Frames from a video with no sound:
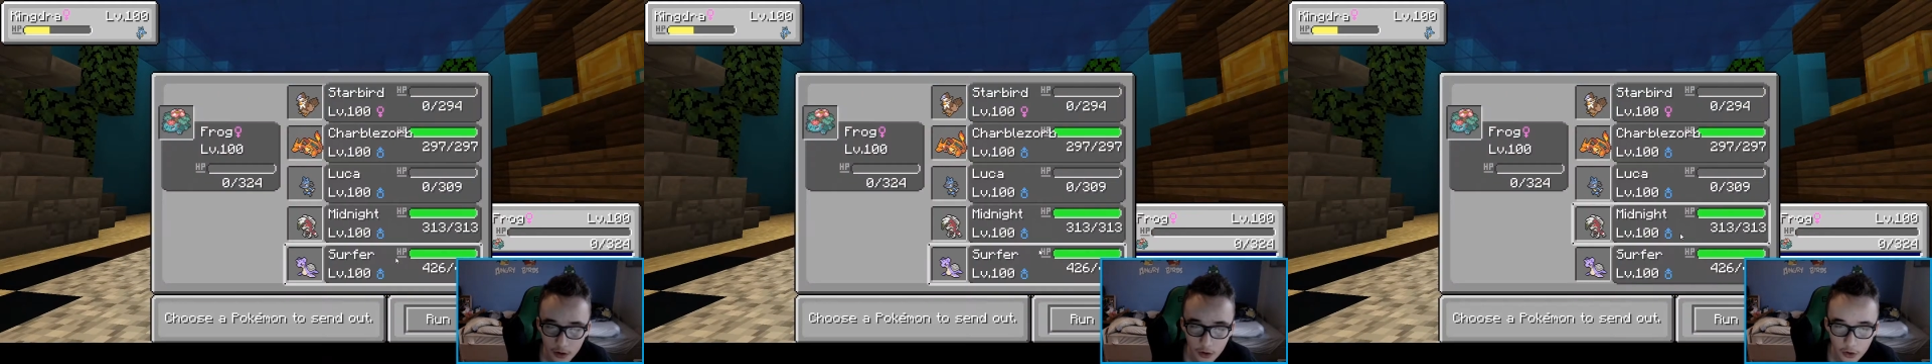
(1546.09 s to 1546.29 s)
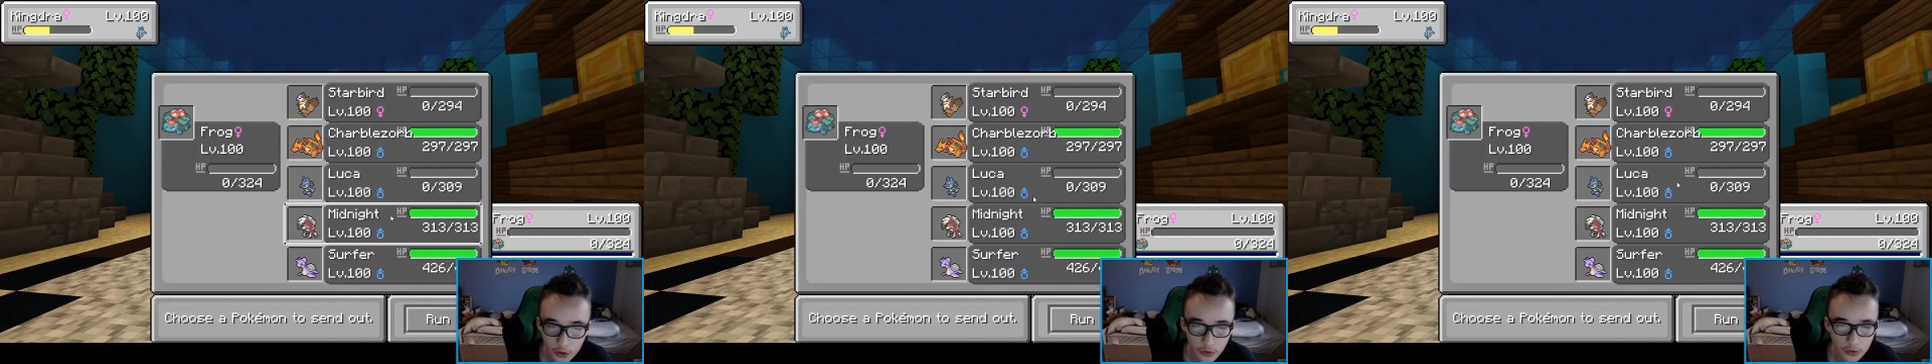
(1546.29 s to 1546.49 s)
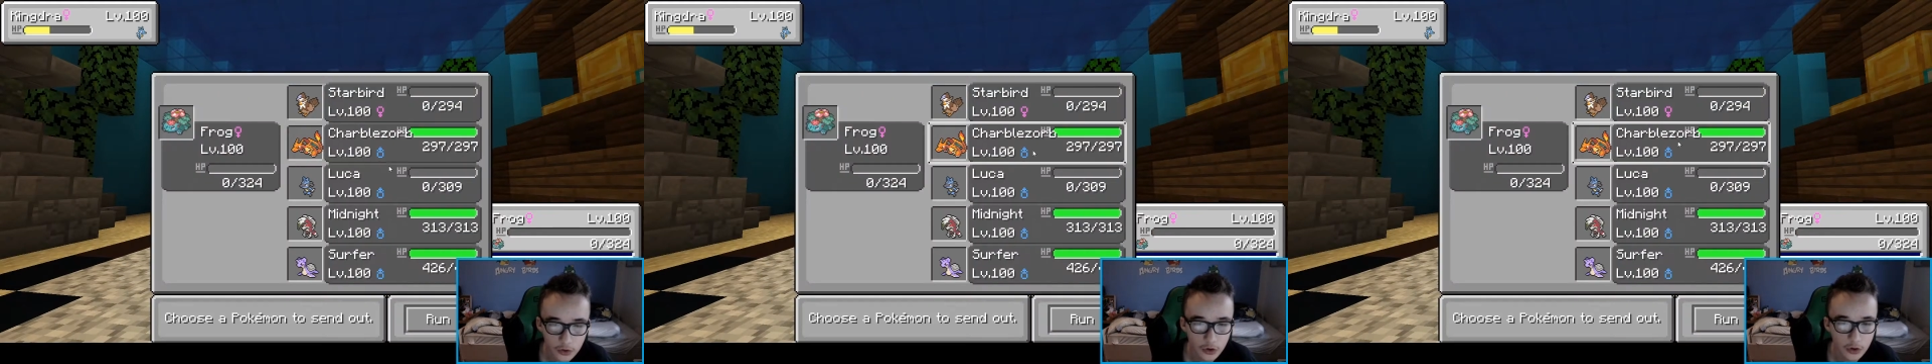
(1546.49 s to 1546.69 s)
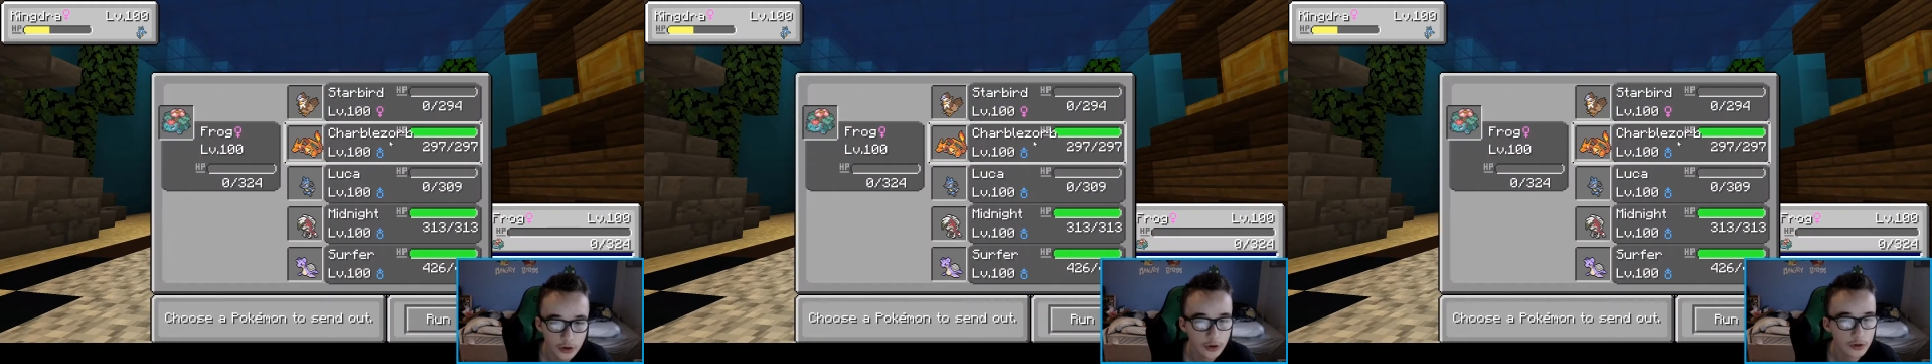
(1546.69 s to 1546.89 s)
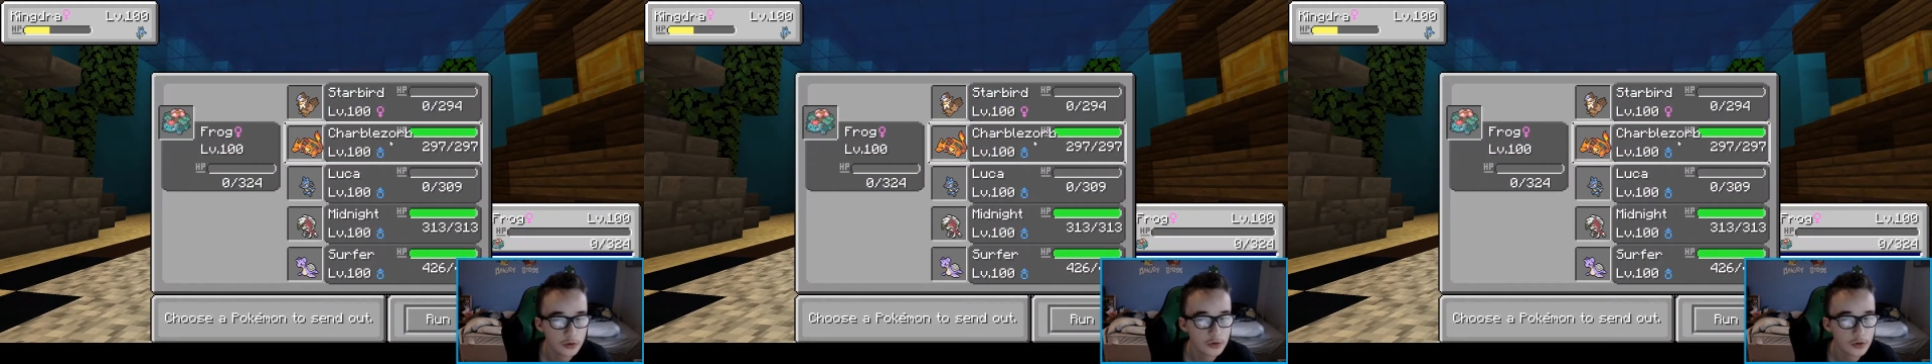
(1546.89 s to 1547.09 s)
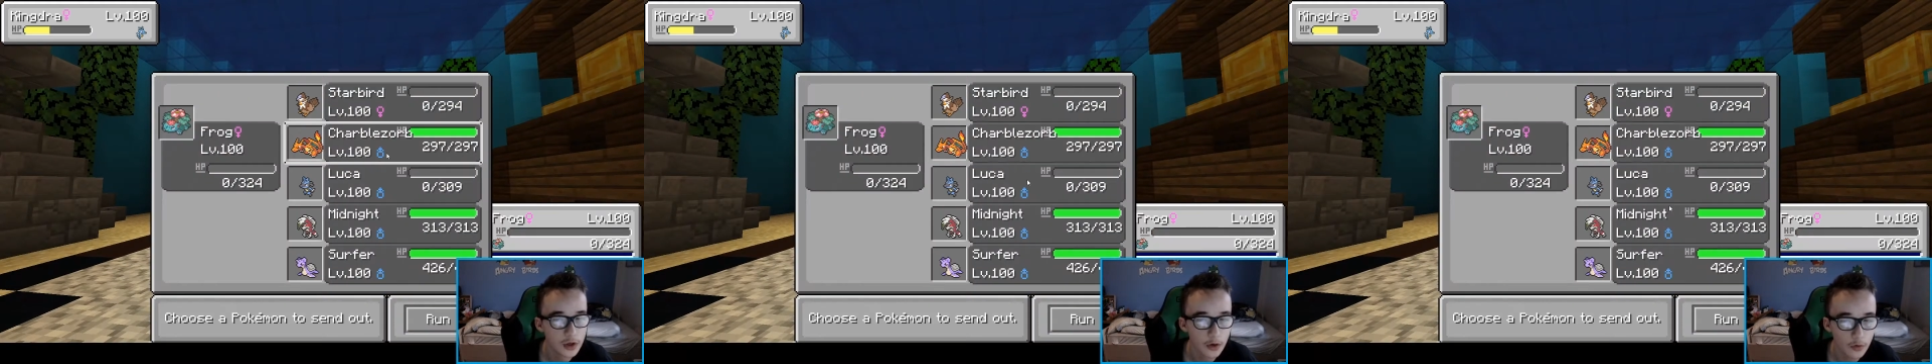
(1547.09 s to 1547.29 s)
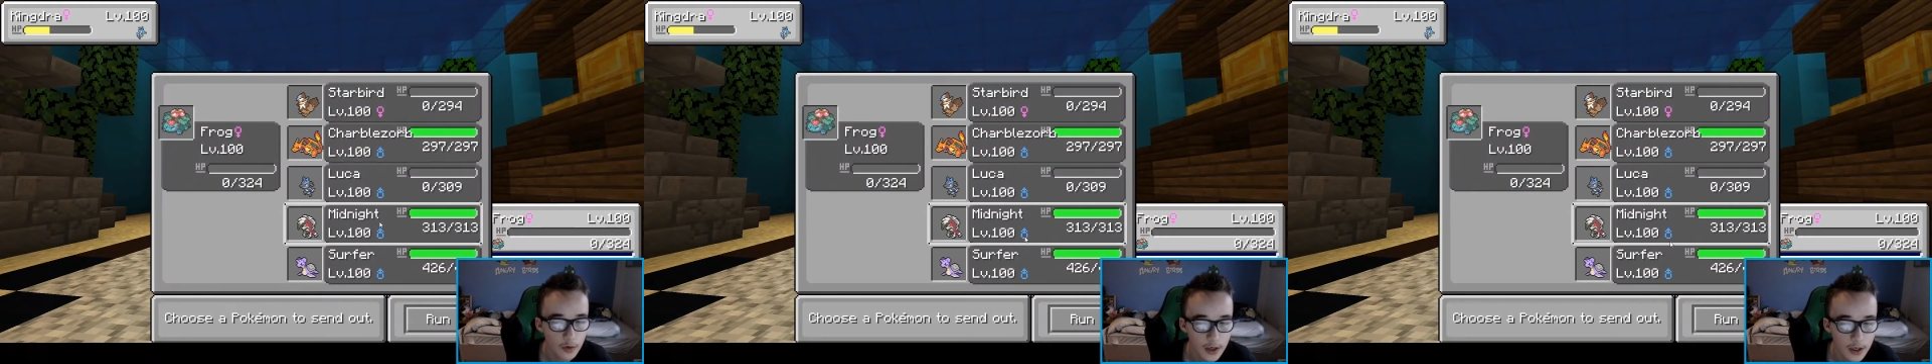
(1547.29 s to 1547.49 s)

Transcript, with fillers: you're gonna use outrage.